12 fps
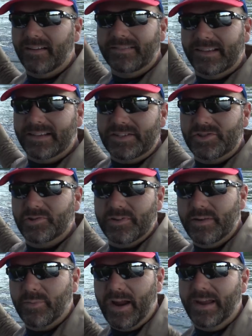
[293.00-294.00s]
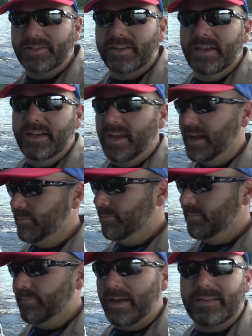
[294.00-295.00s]
off to this tree branch, and
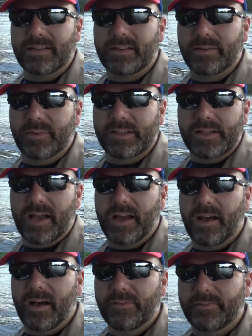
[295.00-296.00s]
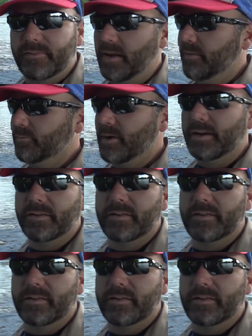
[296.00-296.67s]
basically we tie off, and right